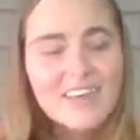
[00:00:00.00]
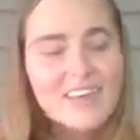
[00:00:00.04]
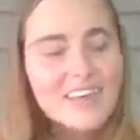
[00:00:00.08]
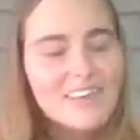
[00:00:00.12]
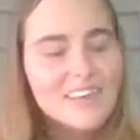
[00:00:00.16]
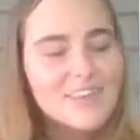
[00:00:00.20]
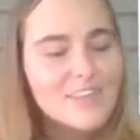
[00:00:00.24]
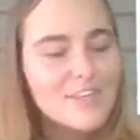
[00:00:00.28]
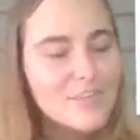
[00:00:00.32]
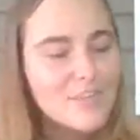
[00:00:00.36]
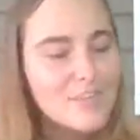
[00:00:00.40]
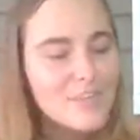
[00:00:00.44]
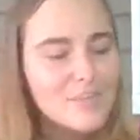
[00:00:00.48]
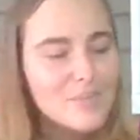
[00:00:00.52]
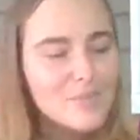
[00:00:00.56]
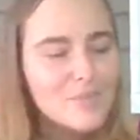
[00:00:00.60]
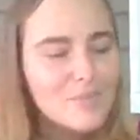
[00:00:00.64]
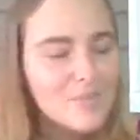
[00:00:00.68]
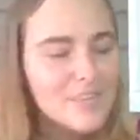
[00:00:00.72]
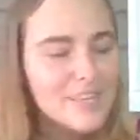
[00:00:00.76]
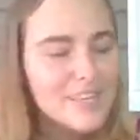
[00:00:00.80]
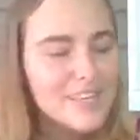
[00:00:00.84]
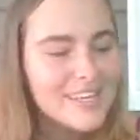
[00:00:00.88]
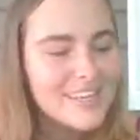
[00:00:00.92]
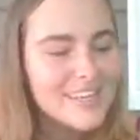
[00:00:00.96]
It could
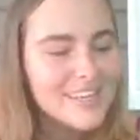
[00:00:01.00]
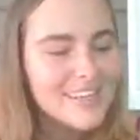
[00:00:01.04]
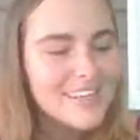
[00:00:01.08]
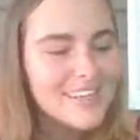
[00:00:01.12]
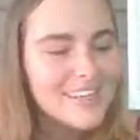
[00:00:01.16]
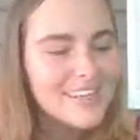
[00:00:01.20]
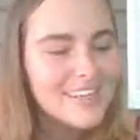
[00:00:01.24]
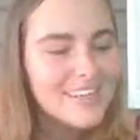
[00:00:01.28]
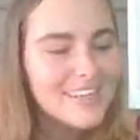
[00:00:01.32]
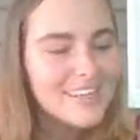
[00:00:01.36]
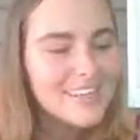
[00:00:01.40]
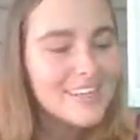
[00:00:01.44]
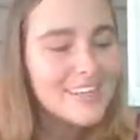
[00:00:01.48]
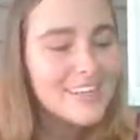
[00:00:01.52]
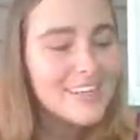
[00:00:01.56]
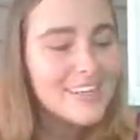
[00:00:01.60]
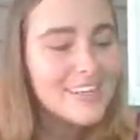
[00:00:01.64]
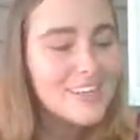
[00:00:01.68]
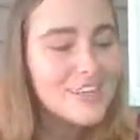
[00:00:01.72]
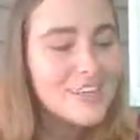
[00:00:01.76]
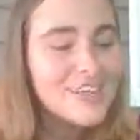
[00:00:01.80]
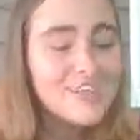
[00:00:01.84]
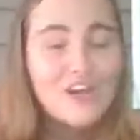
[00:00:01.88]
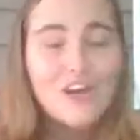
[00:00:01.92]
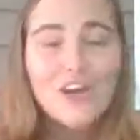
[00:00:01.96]
be
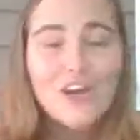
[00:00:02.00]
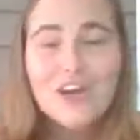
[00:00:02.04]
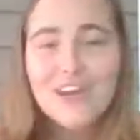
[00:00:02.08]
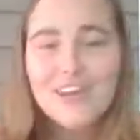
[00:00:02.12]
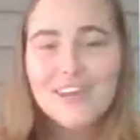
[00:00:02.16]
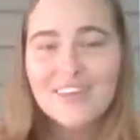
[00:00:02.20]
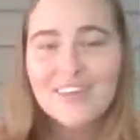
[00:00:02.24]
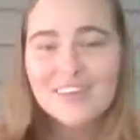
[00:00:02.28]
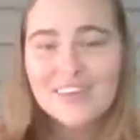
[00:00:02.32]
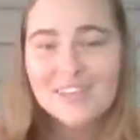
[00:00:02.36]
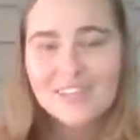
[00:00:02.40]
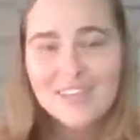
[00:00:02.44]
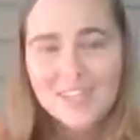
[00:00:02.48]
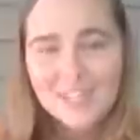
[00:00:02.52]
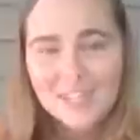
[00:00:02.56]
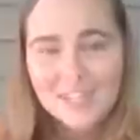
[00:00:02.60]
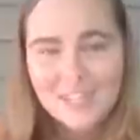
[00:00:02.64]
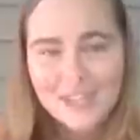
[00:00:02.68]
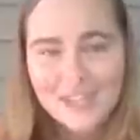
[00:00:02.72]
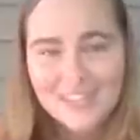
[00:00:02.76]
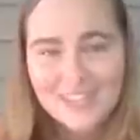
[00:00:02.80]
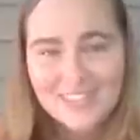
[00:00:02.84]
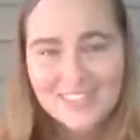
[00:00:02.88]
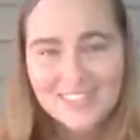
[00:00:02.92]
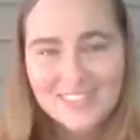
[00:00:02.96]
sharing the
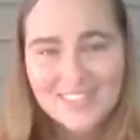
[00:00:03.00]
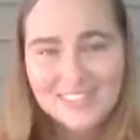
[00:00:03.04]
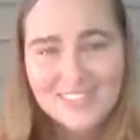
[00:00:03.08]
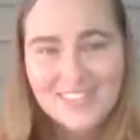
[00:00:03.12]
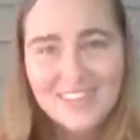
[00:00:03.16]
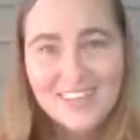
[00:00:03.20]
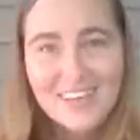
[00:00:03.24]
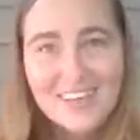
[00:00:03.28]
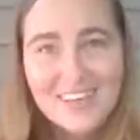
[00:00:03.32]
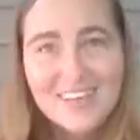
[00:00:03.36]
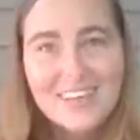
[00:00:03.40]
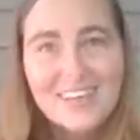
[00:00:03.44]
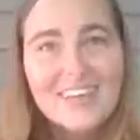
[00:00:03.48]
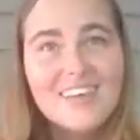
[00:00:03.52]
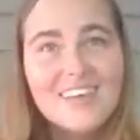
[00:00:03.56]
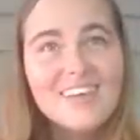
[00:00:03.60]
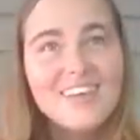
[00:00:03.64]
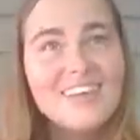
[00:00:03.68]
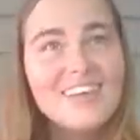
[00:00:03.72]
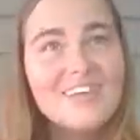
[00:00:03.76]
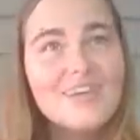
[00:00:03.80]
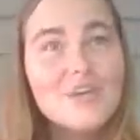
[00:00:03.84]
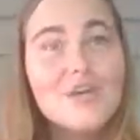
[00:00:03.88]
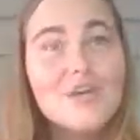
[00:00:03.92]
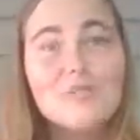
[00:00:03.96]
teachings.
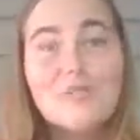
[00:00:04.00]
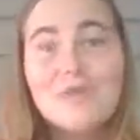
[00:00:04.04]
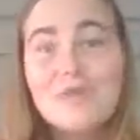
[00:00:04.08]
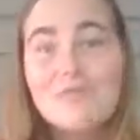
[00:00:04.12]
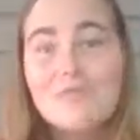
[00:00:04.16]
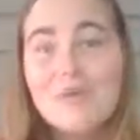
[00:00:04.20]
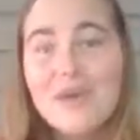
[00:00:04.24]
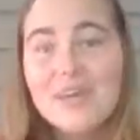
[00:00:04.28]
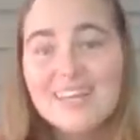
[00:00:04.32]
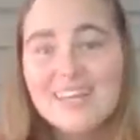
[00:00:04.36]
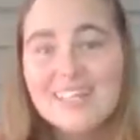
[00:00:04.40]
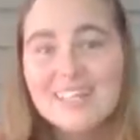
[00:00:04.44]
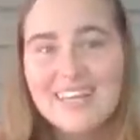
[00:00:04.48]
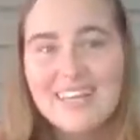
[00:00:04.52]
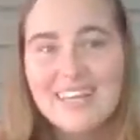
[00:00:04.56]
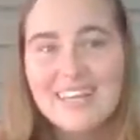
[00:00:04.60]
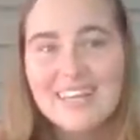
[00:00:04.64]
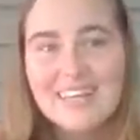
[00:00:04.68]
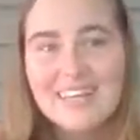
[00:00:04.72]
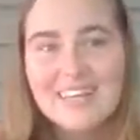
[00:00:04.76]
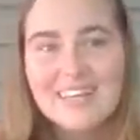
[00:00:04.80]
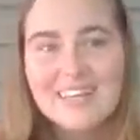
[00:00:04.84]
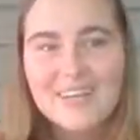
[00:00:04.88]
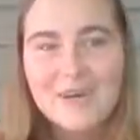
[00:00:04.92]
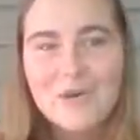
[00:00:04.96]
It could be
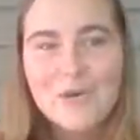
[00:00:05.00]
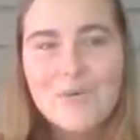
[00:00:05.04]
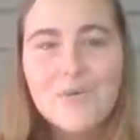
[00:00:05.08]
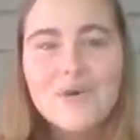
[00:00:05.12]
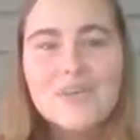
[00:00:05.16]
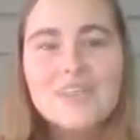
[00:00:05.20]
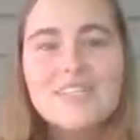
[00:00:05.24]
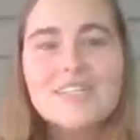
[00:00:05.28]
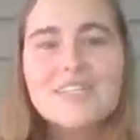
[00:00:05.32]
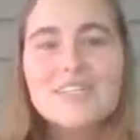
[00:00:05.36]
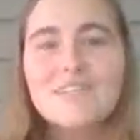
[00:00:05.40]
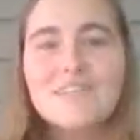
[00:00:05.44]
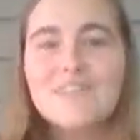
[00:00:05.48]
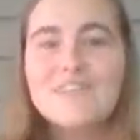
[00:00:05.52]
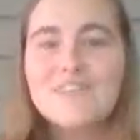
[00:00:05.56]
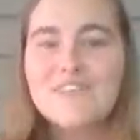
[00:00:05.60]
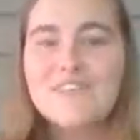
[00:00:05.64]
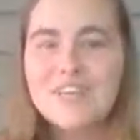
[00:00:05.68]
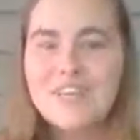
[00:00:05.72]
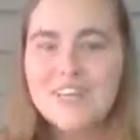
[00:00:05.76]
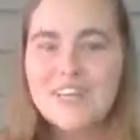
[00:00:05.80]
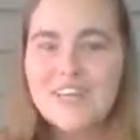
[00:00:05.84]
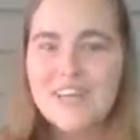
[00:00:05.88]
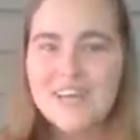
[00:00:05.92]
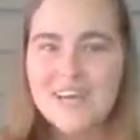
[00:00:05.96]
meditating. What does it
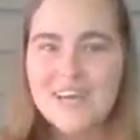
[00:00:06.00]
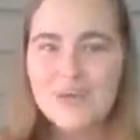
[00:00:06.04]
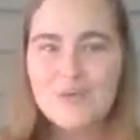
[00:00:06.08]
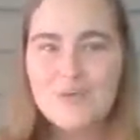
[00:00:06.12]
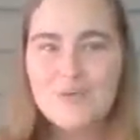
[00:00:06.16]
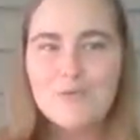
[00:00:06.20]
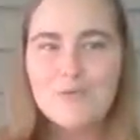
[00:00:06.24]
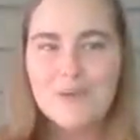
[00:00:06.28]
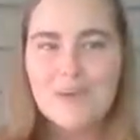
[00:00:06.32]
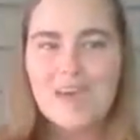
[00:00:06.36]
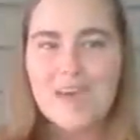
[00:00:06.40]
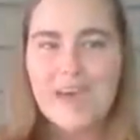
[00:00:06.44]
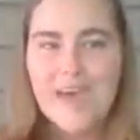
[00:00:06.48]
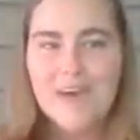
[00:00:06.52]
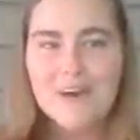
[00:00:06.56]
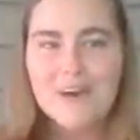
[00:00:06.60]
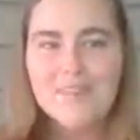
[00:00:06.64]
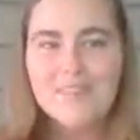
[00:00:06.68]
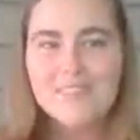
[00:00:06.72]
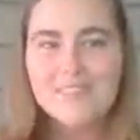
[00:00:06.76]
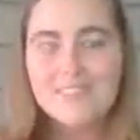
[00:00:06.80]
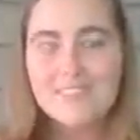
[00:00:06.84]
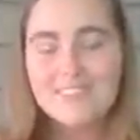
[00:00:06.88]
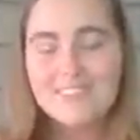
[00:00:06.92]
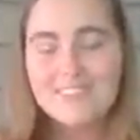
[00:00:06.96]
feel like when we
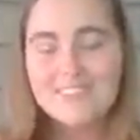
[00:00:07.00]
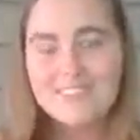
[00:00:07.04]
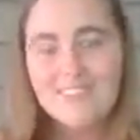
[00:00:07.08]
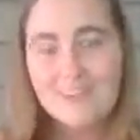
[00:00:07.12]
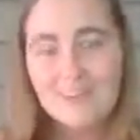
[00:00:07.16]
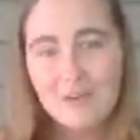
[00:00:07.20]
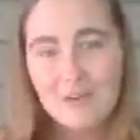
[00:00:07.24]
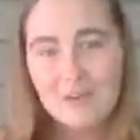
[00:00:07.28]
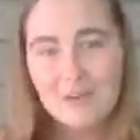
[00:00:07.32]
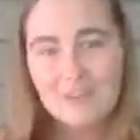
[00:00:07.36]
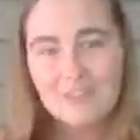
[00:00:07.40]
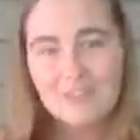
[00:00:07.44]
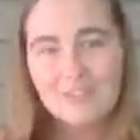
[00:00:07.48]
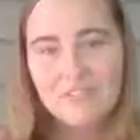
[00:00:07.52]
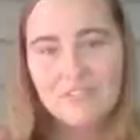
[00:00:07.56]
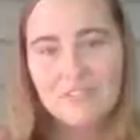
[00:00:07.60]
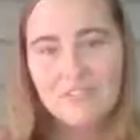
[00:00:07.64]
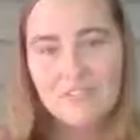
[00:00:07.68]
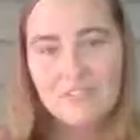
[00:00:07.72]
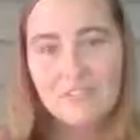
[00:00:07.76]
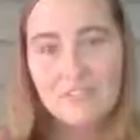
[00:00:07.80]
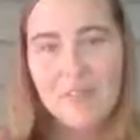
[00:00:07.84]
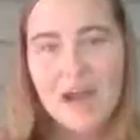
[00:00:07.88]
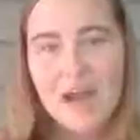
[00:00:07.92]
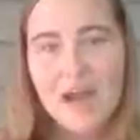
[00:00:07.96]
have this love
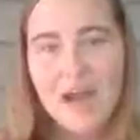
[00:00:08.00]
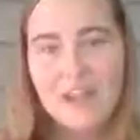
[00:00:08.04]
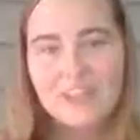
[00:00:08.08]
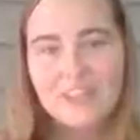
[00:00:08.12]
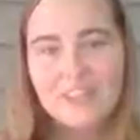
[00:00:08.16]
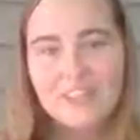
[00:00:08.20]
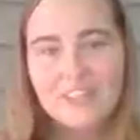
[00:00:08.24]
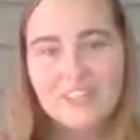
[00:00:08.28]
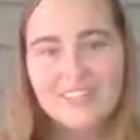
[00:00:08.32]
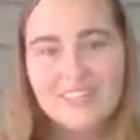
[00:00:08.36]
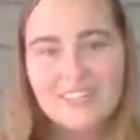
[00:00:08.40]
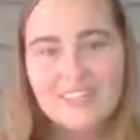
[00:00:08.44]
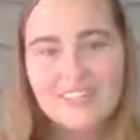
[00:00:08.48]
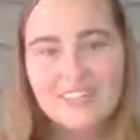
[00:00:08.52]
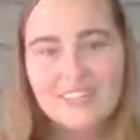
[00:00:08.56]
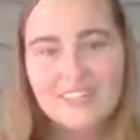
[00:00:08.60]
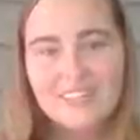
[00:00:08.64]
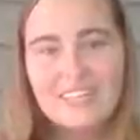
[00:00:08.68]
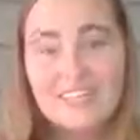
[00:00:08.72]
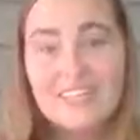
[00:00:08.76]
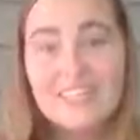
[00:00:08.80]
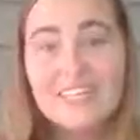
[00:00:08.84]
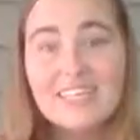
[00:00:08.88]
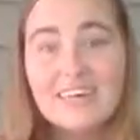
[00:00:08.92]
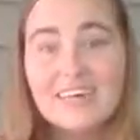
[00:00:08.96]
and passion
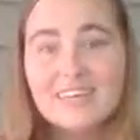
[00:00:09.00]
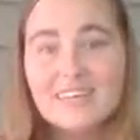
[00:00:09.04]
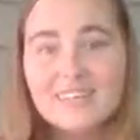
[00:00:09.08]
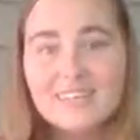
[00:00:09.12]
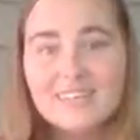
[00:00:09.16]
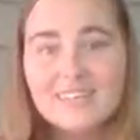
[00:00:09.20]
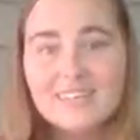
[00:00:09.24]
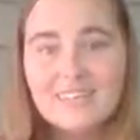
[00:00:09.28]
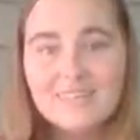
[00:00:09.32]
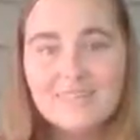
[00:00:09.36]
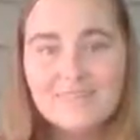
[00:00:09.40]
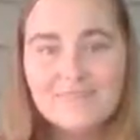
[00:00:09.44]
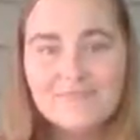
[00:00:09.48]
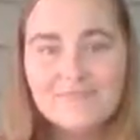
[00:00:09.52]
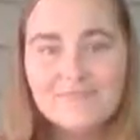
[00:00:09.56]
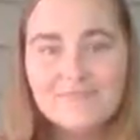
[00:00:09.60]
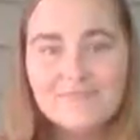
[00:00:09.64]
in us?